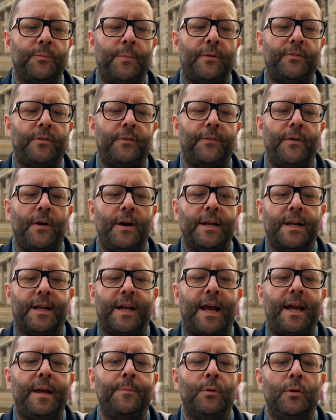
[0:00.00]
specified a
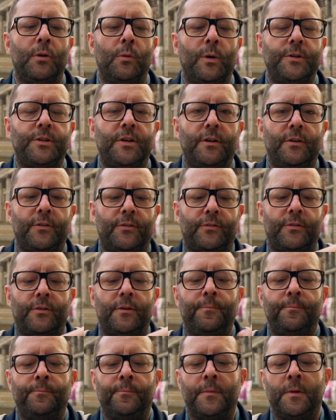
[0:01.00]
cable which is
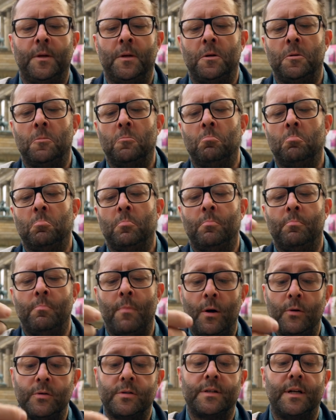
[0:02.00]

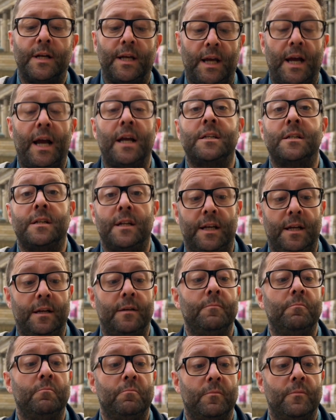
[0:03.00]
mostly
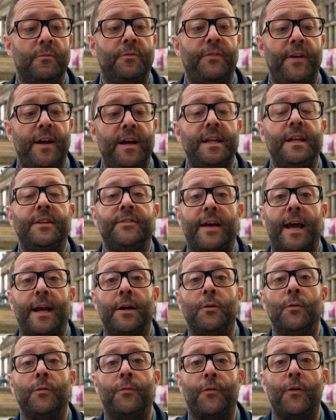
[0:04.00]
actually fairly
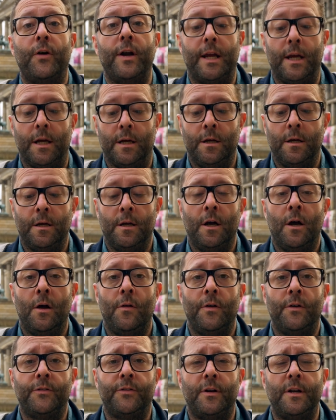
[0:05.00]
tangle free.
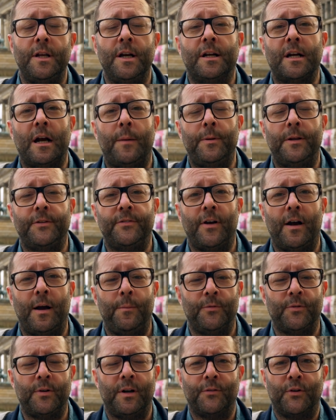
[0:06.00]
There's only a couple of
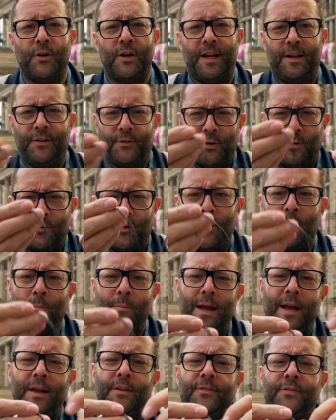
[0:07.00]
times that I've got it into a real
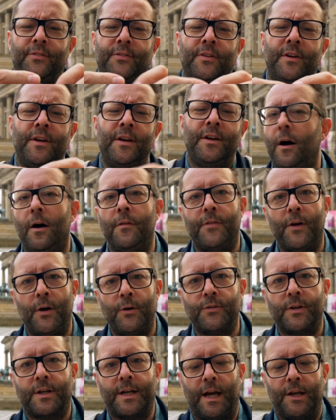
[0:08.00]
mess. On
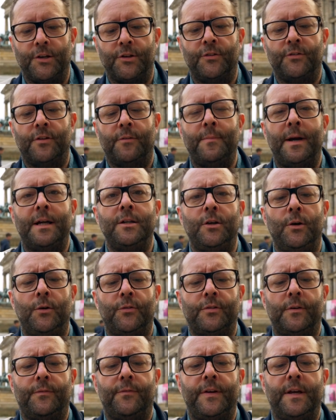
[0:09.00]
those occasions, I've made
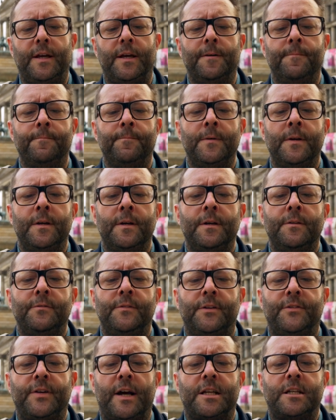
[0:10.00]
use of the
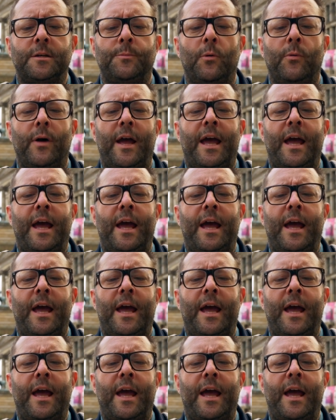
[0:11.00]
detachable